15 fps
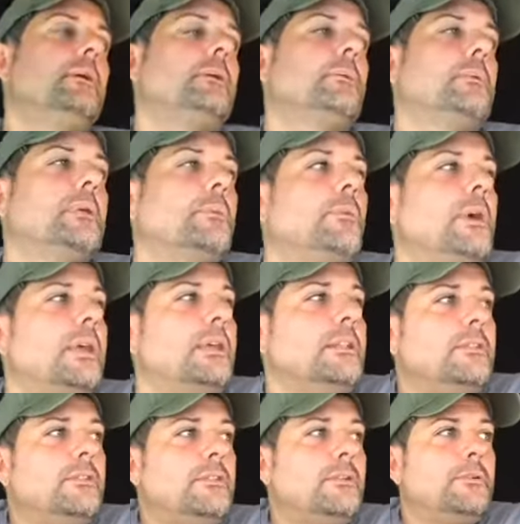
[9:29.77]
what I want you to
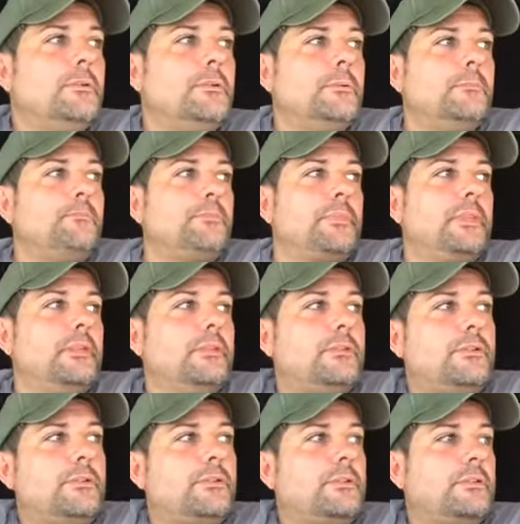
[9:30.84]
do is
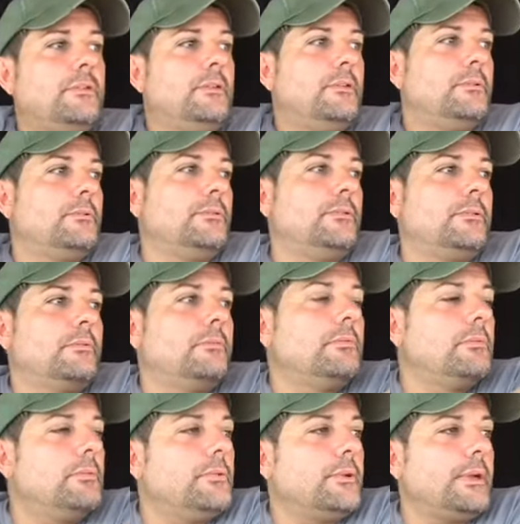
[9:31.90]
just, you know, just
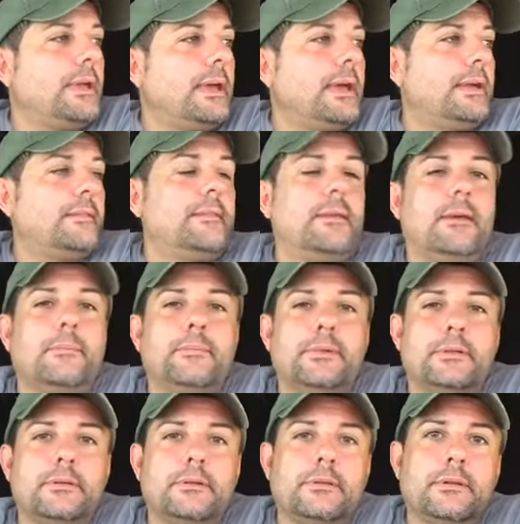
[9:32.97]
look at them
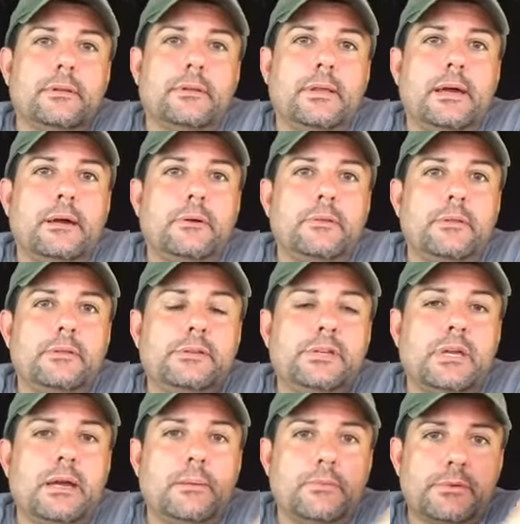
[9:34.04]
and allow the
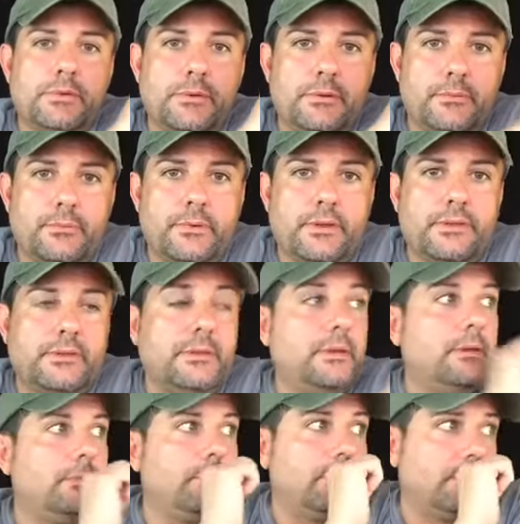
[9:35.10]
geometry to
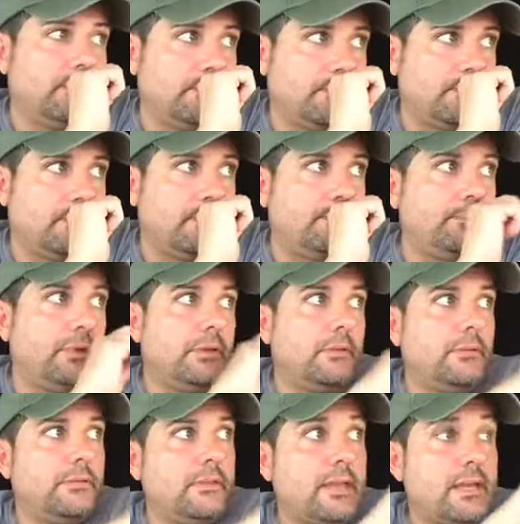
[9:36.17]
resonate with yourself,
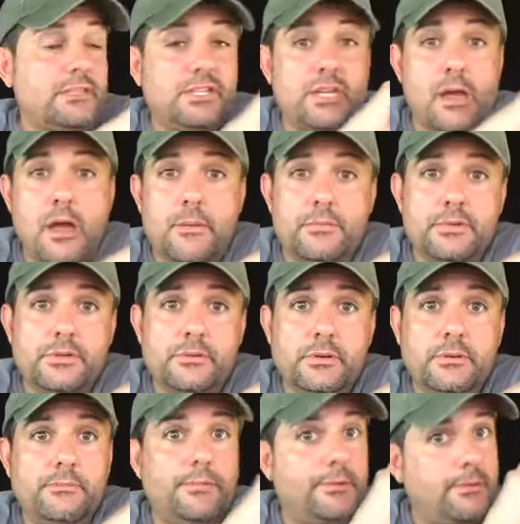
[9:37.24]
because that
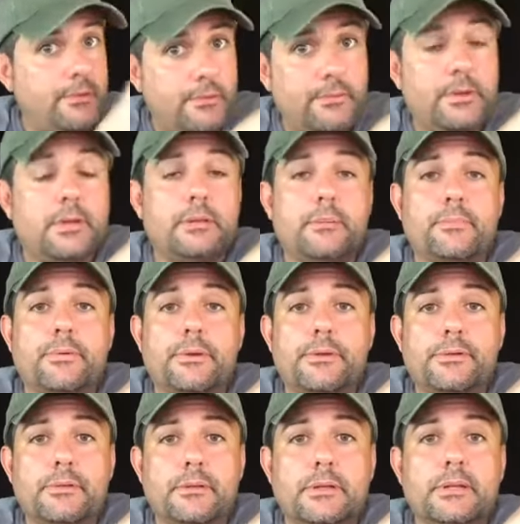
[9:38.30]
geometry is going on the
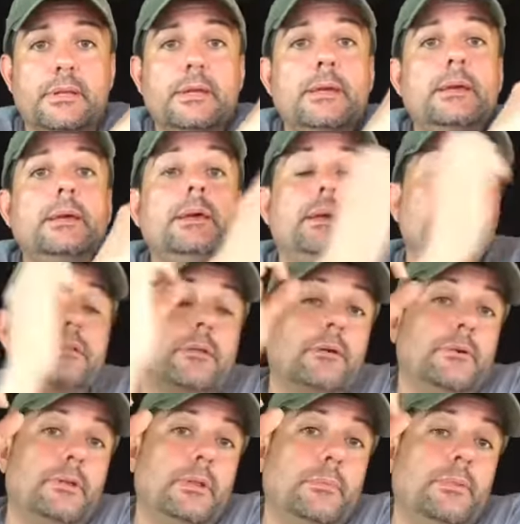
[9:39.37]
bracelet. It's
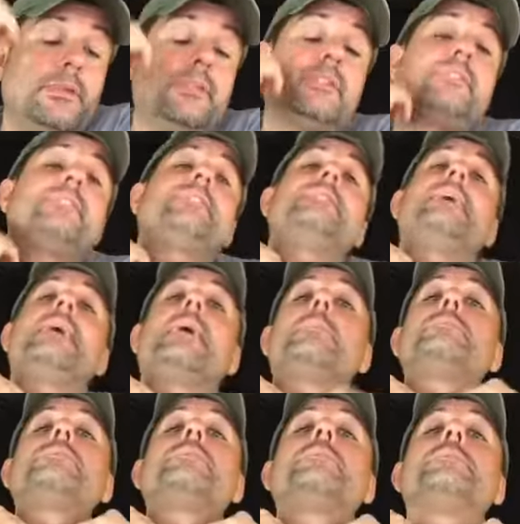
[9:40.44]
going to be
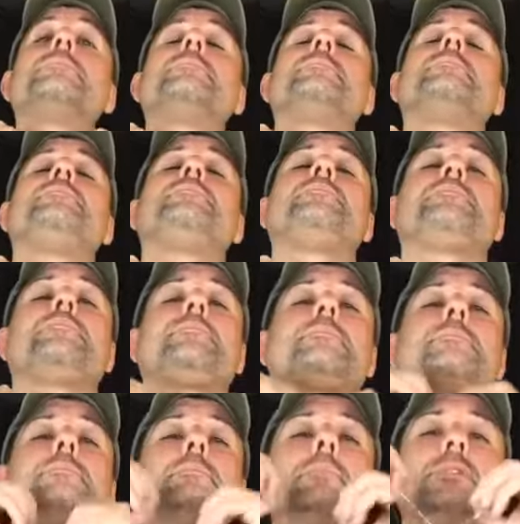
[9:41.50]
stamped
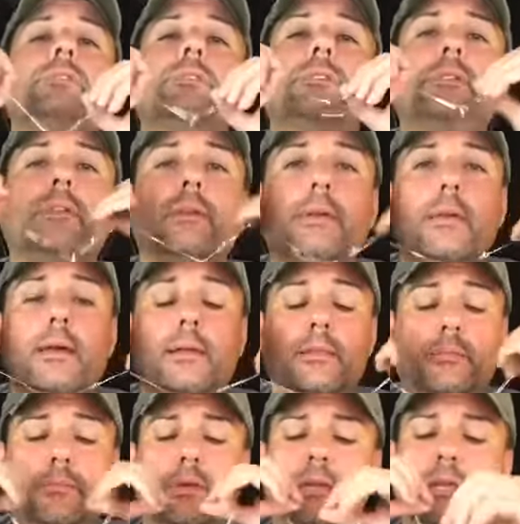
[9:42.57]
just like on the
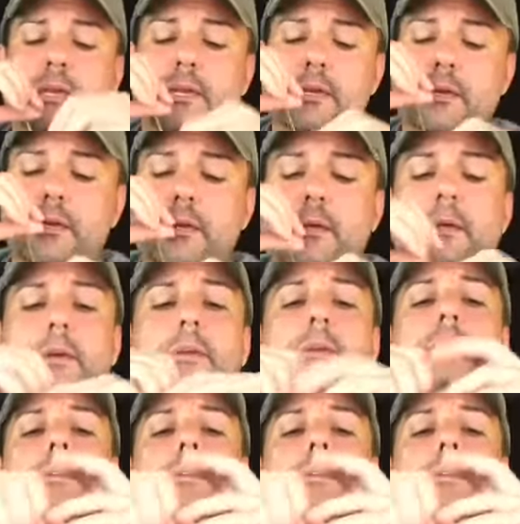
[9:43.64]
mini. You